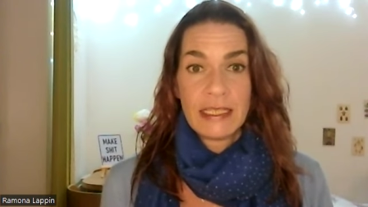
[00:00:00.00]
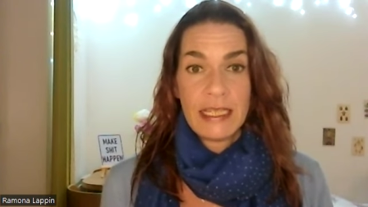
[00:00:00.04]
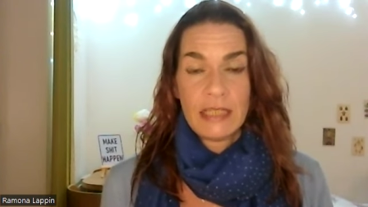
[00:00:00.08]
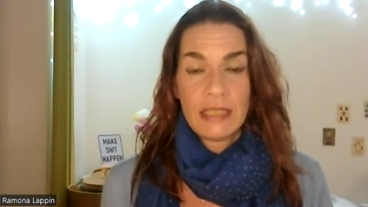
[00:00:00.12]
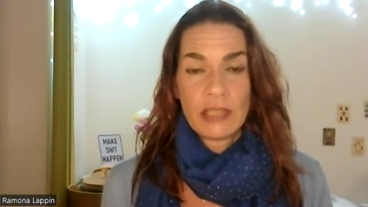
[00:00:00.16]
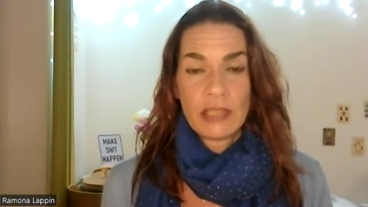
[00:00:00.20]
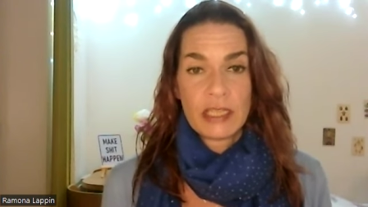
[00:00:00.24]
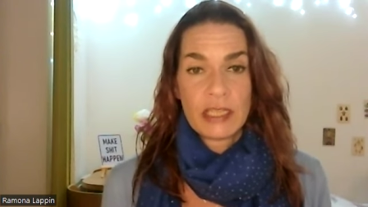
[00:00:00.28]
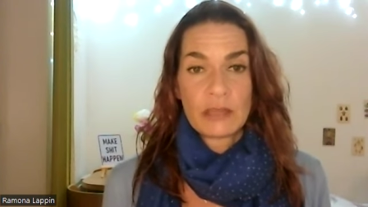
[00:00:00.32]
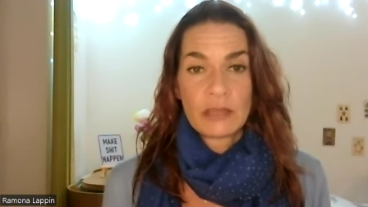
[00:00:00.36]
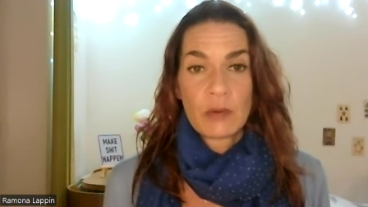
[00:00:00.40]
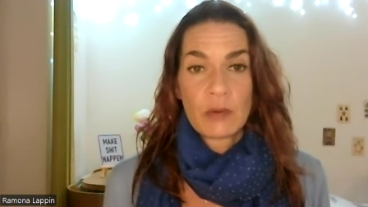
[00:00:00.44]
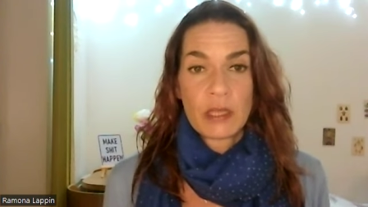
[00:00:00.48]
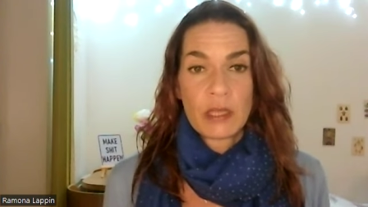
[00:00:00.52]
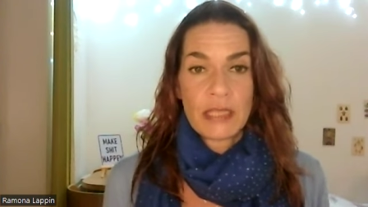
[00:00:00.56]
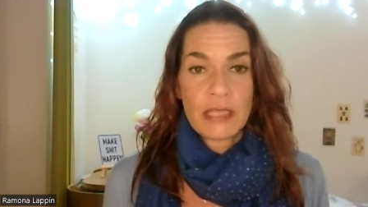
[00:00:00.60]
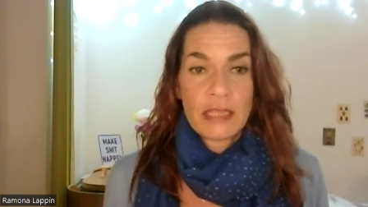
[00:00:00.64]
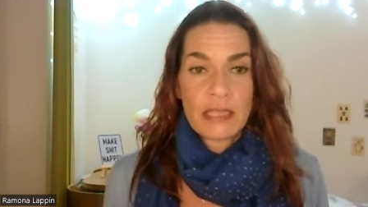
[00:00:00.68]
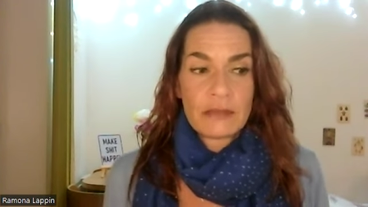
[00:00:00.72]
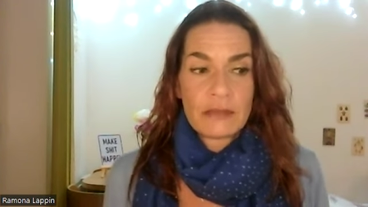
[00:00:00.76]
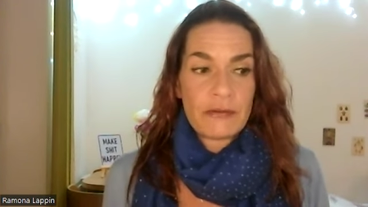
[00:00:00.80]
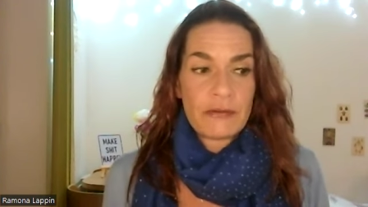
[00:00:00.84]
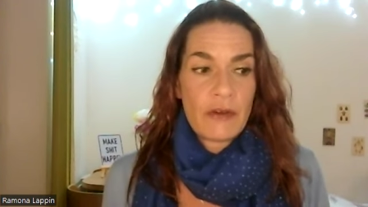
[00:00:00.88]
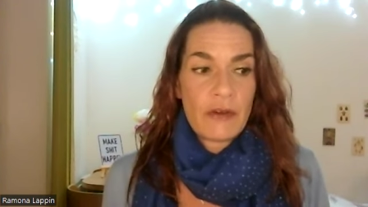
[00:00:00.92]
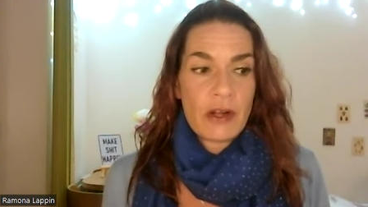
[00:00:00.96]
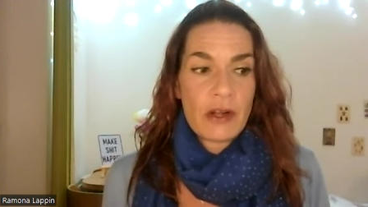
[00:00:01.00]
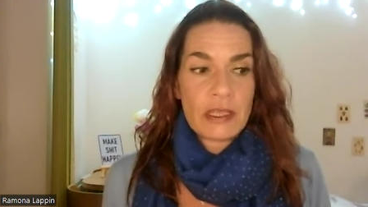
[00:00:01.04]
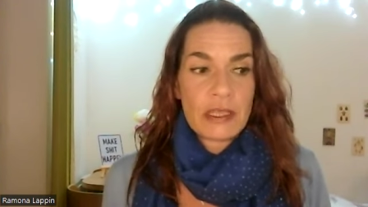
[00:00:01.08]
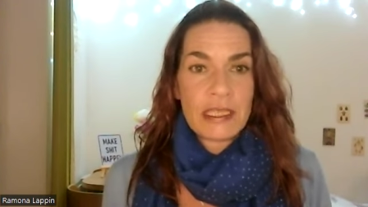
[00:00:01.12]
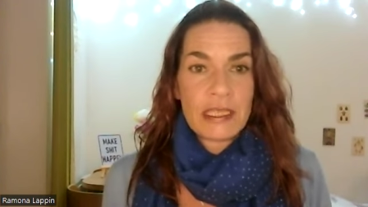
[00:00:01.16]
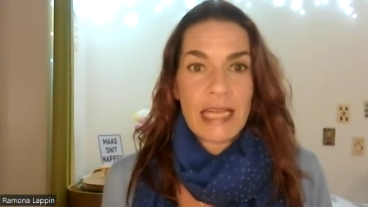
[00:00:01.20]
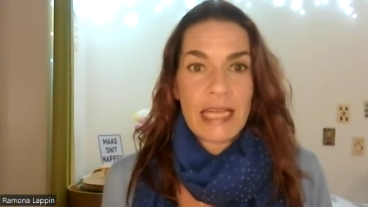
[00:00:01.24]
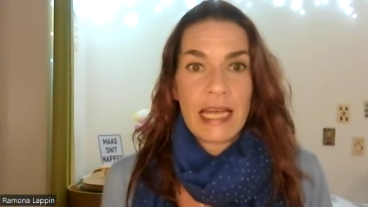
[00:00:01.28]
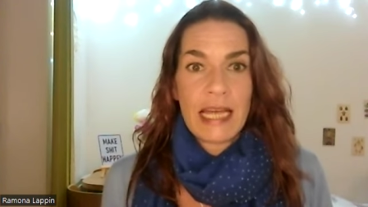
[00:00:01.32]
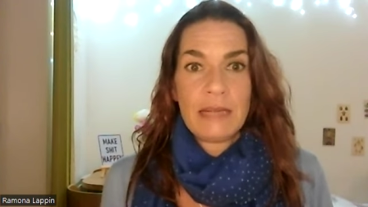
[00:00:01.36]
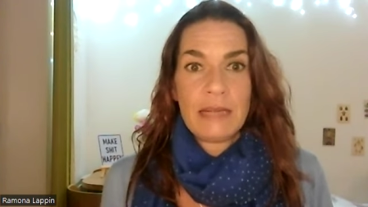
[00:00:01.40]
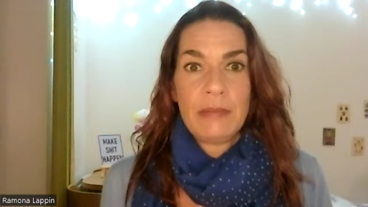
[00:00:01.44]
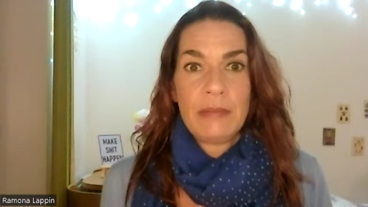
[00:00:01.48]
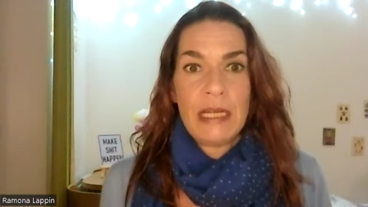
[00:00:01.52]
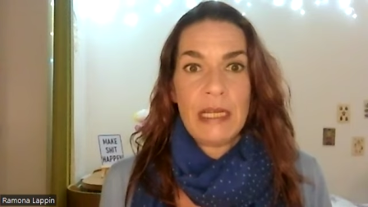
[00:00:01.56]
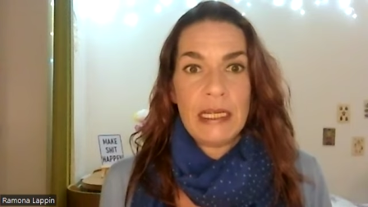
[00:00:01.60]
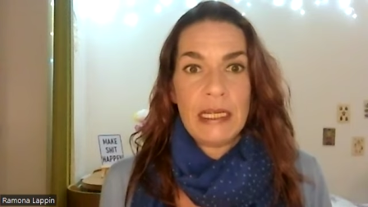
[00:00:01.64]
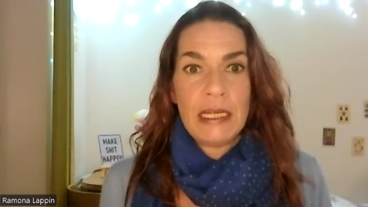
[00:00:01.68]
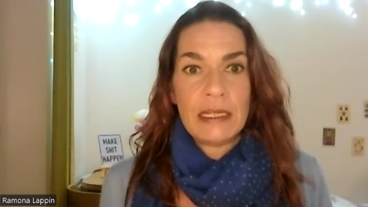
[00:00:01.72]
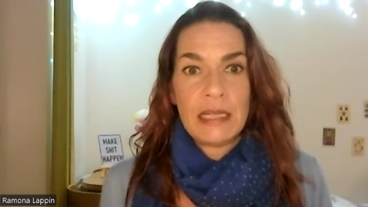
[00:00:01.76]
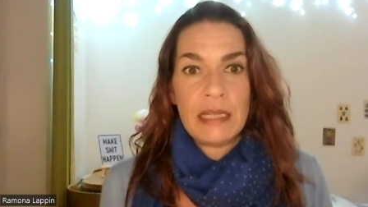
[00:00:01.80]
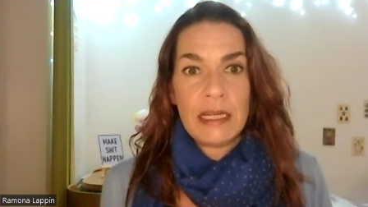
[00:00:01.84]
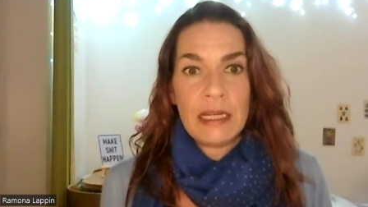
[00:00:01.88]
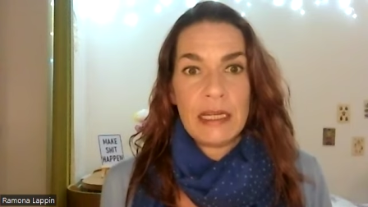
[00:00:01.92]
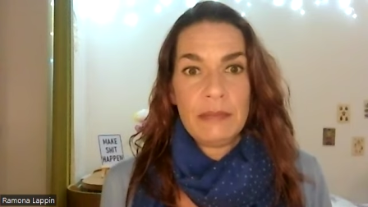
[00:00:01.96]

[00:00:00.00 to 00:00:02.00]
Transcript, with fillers: teachings. What does false light mean?